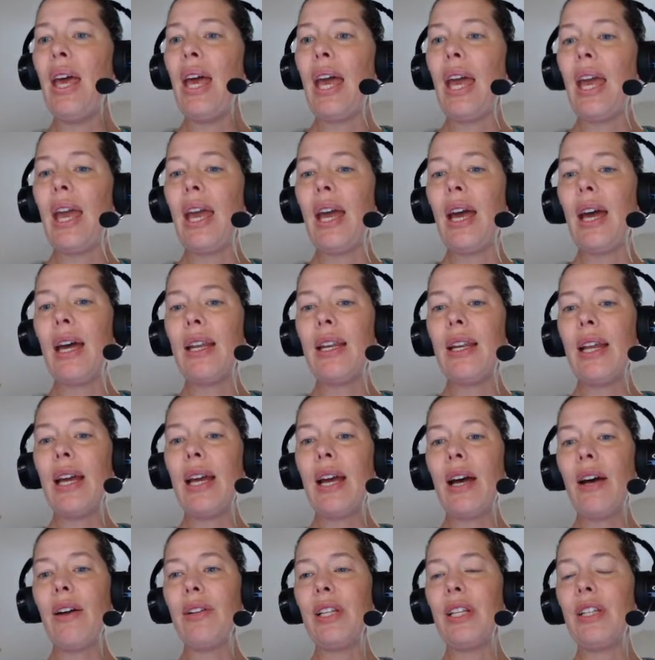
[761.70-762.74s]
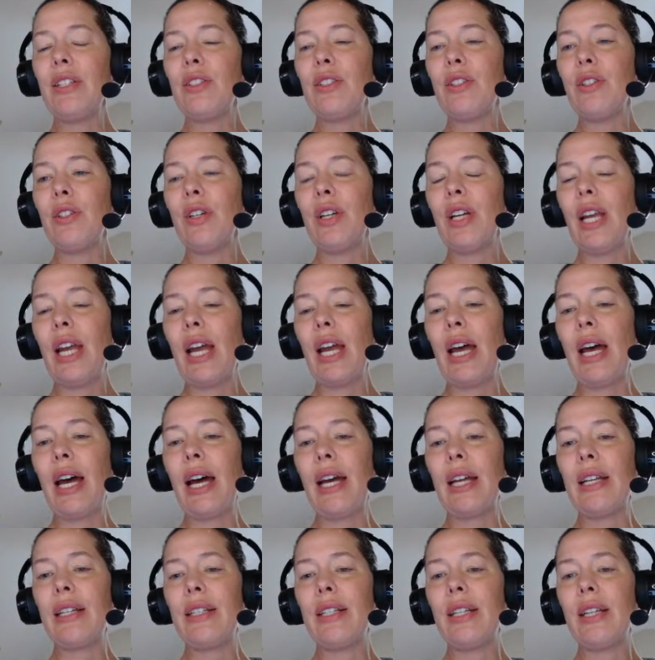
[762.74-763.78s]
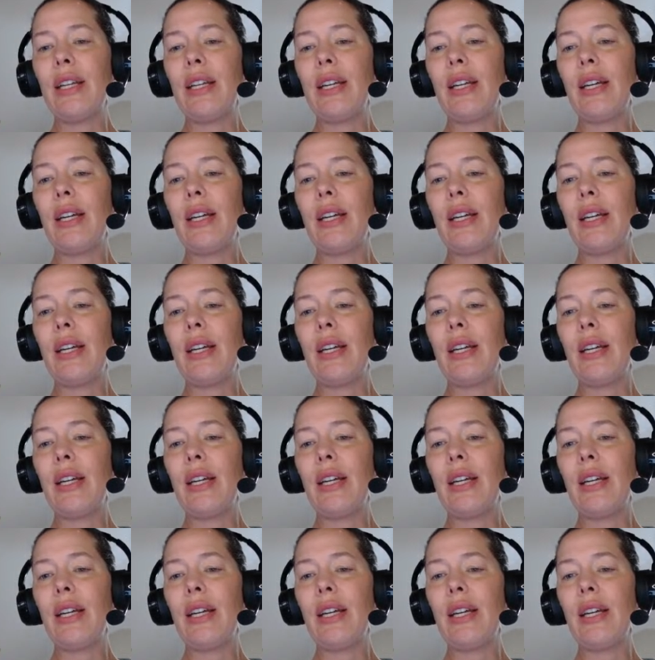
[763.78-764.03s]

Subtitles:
And now let's look at